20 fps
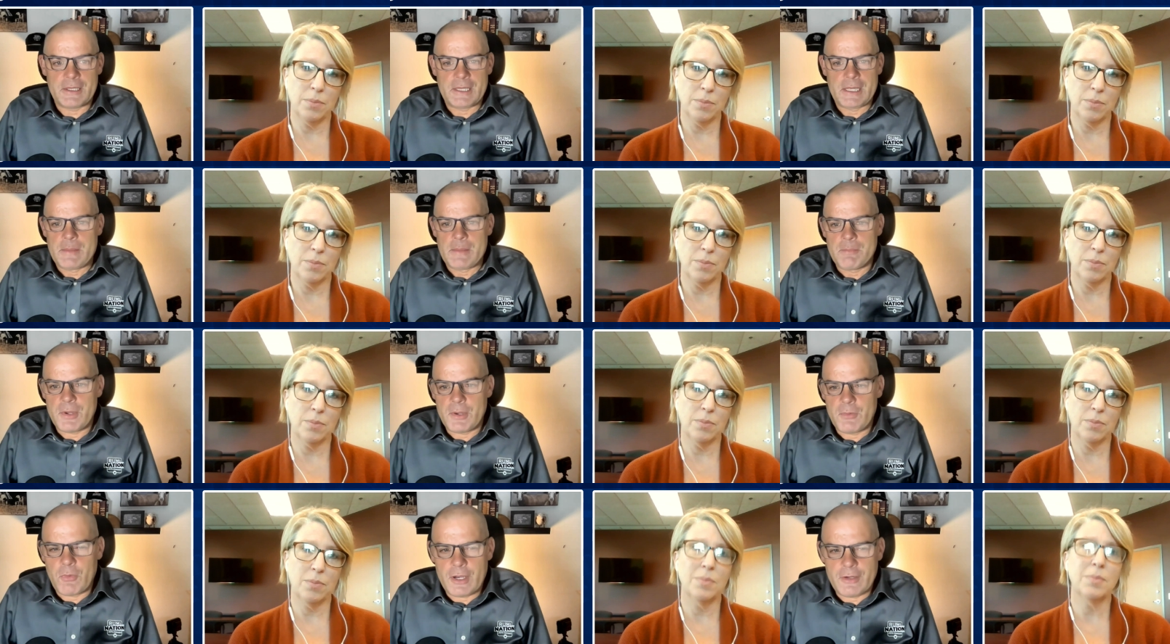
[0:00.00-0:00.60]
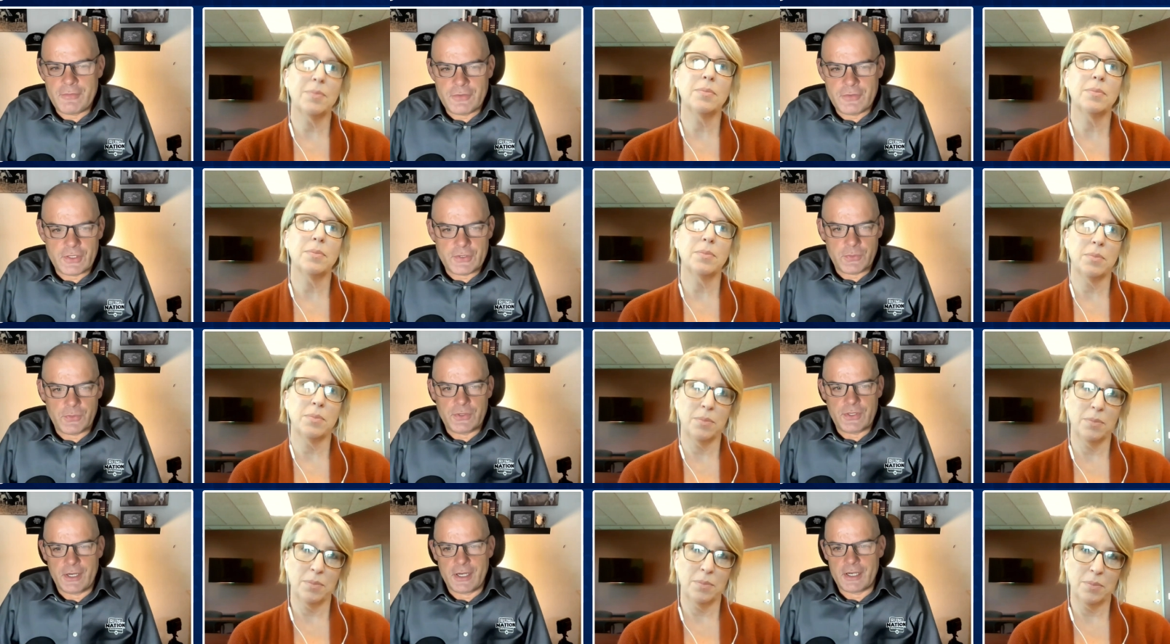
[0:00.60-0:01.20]
Speaker 1: My wife just
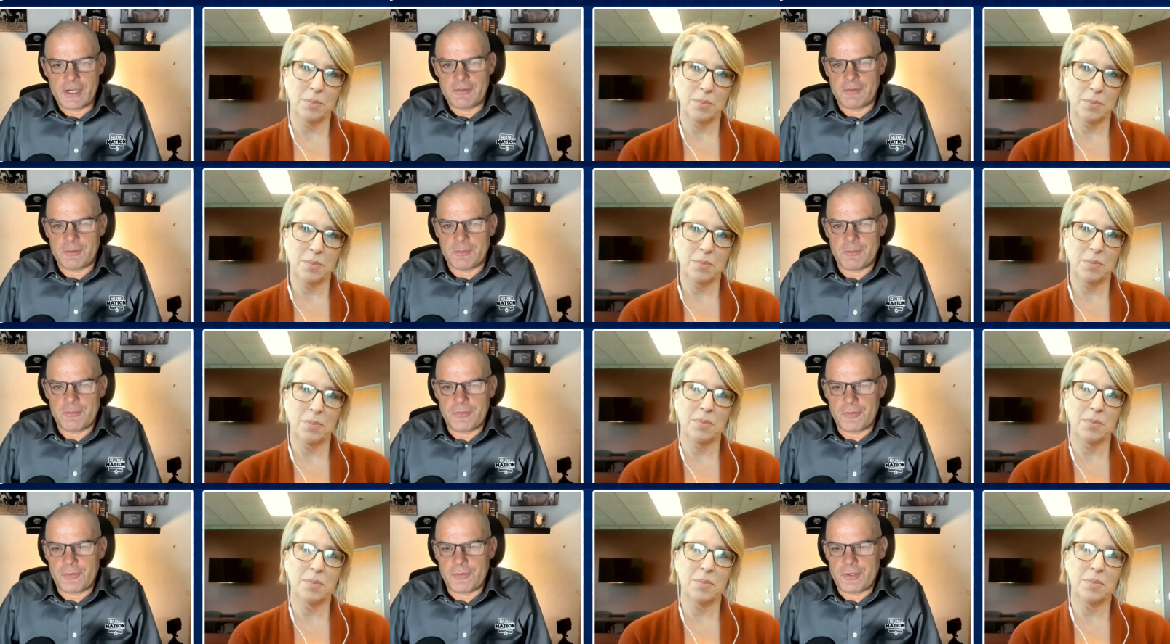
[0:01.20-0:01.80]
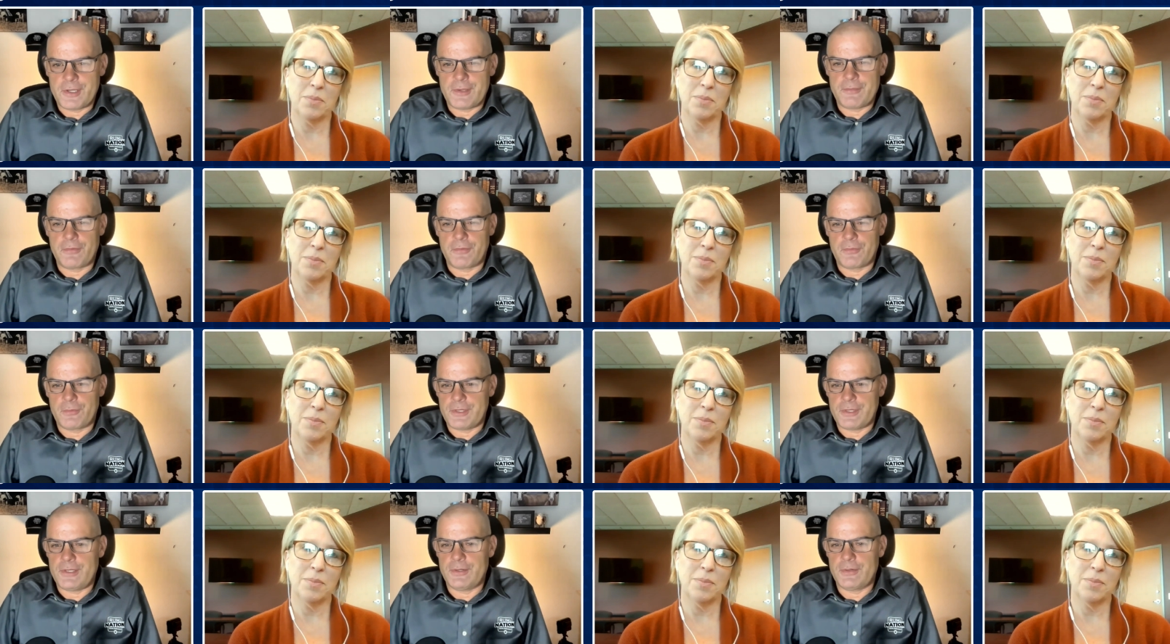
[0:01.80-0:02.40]
retired from
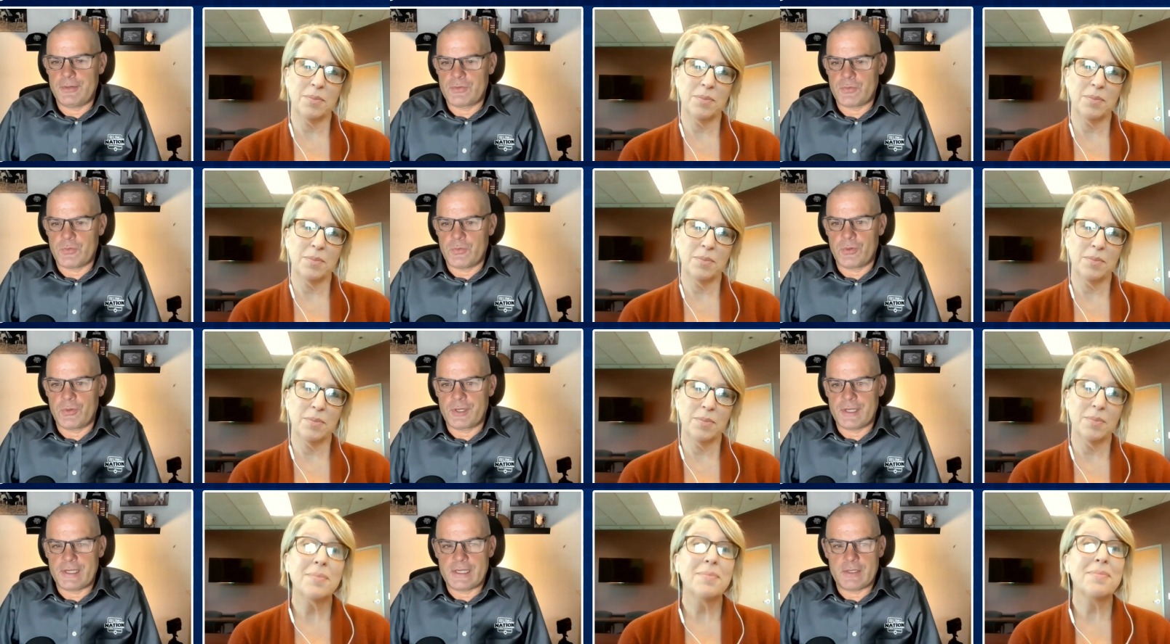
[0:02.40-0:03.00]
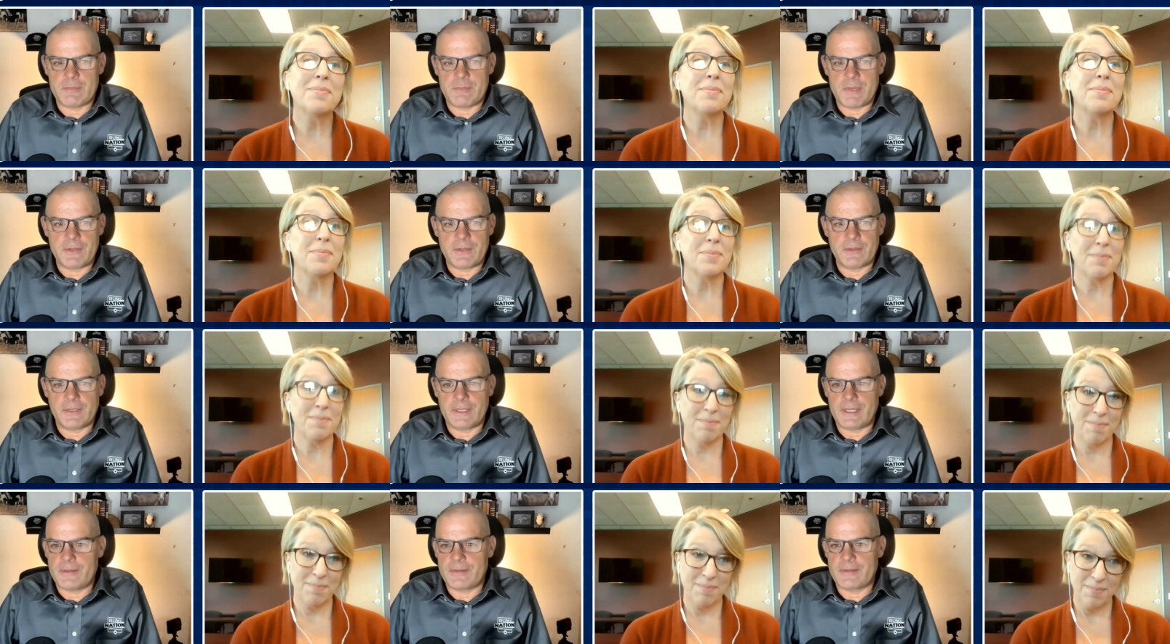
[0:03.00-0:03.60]
thirty-three years working in mental
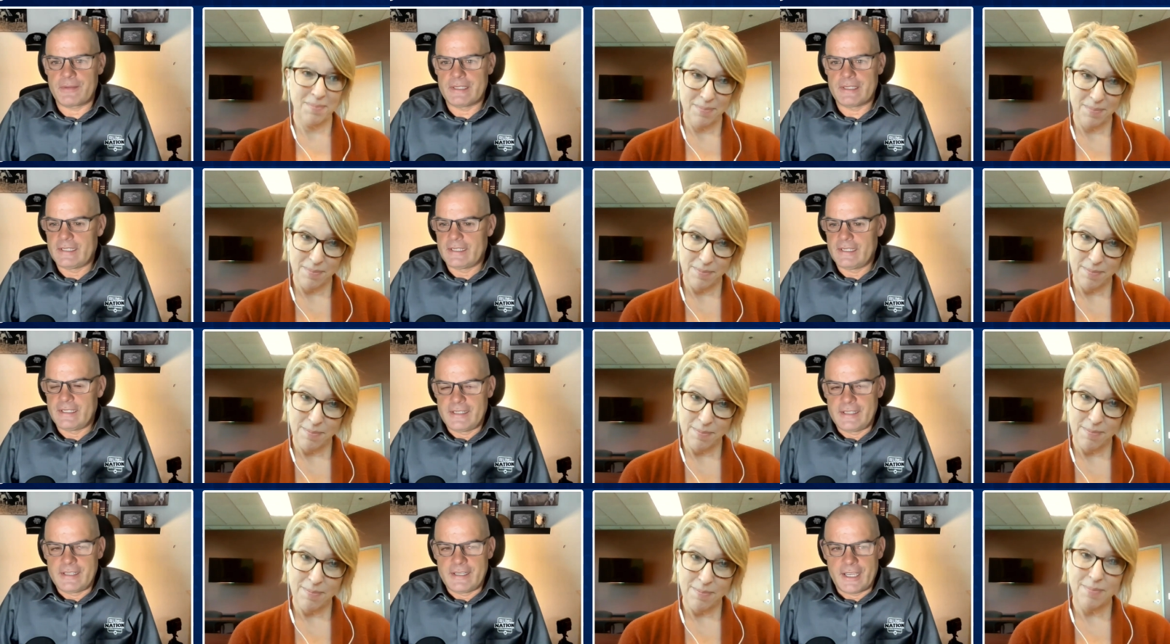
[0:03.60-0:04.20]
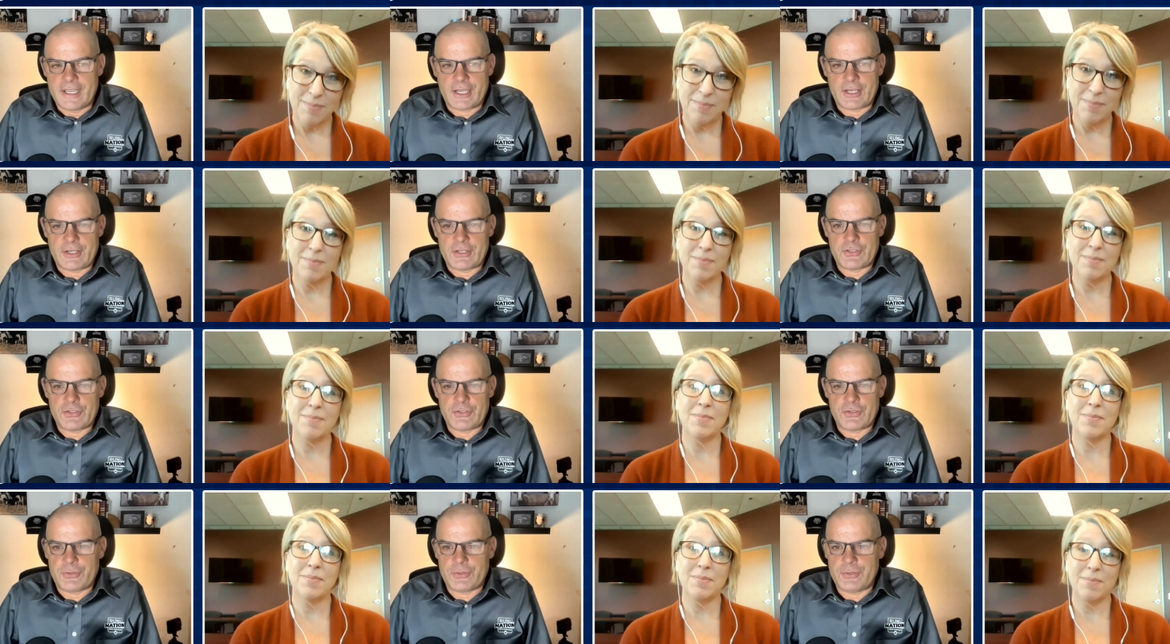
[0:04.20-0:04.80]
health. I can
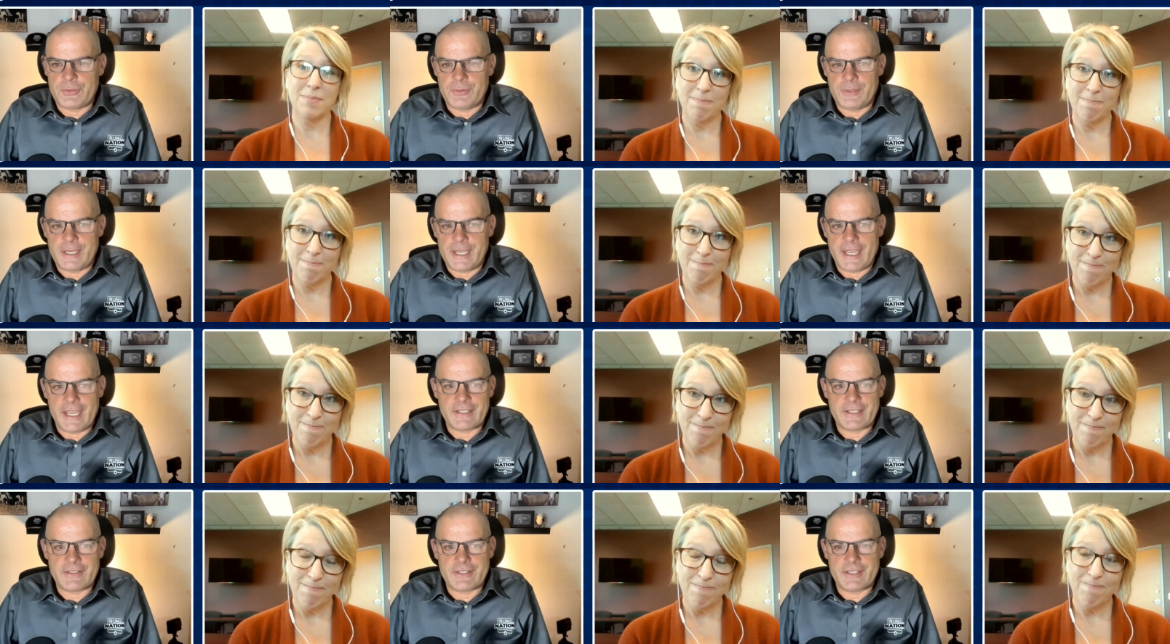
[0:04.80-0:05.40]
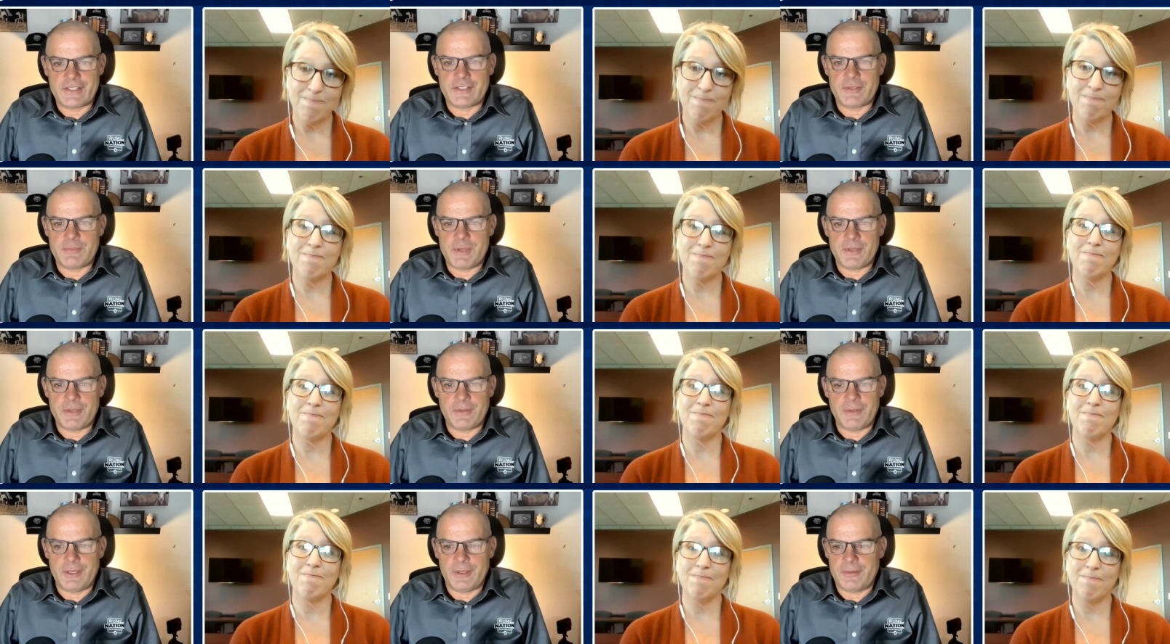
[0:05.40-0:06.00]
assure you the access to mental
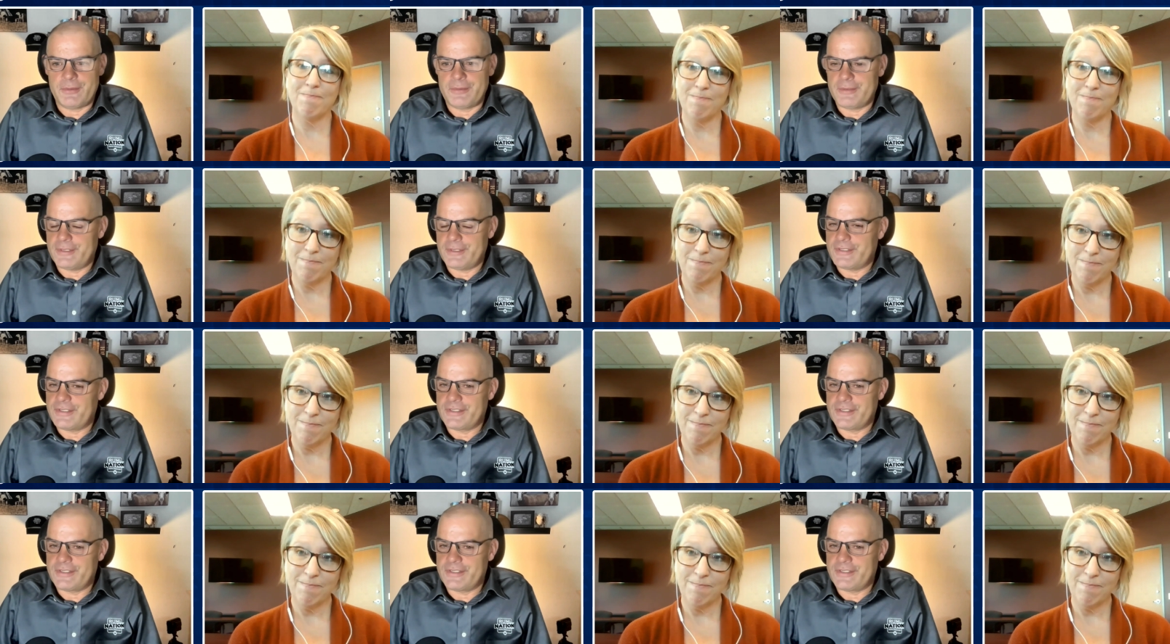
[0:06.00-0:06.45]
health is